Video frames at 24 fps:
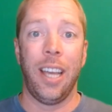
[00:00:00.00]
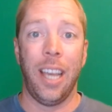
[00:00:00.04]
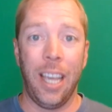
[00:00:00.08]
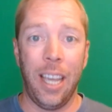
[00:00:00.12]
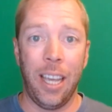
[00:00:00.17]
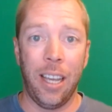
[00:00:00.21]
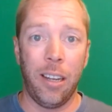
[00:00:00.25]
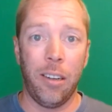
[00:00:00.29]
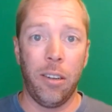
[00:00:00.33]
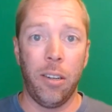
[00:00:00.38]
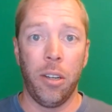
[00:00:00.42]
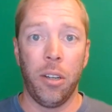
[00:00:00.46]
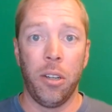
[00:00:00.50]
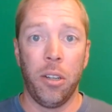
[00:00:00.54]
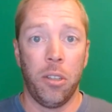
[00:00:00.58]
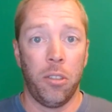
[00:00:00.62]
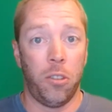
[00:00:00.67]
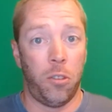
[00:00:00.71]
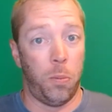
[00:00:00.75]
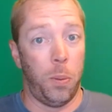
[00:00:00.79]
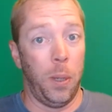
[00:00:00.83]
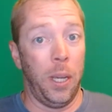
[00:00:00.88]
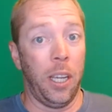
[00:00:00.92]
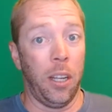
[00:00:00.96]
And
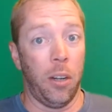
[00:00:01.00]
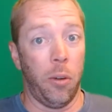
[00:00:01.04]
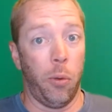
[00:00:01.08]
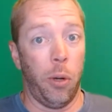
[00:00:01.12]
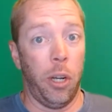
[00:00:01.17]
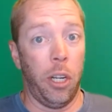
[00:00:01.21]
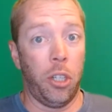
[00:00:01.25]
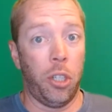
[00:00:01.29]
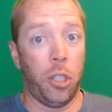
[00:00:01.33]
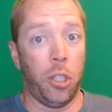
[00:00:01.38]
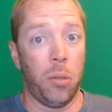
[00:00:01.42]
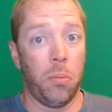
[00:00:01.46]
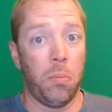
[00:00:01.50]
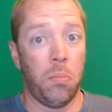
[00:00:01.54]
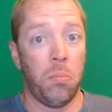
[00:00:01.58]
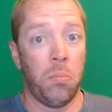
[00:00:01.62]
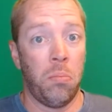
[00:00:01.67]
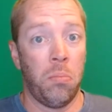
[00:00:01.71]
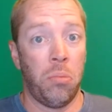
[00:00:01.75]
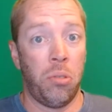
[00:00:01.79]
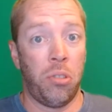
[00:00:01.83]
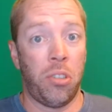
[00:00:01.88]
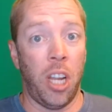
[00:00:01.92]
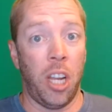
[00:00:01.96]
speaking of which,
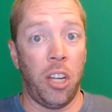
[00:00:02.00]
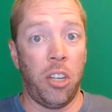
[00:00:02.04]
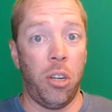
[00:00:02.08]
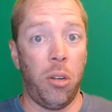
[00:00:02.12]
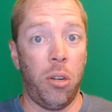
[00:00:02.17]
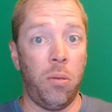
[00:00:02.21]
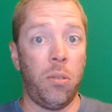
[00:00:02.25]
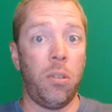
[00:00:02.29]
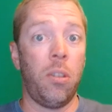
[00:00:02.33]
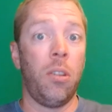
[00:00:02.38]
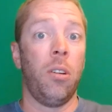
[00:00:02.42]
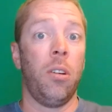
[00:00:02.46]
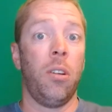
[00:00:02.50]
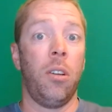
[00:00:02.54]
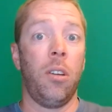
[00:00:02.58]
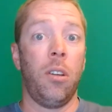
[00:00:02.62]
stay tuned.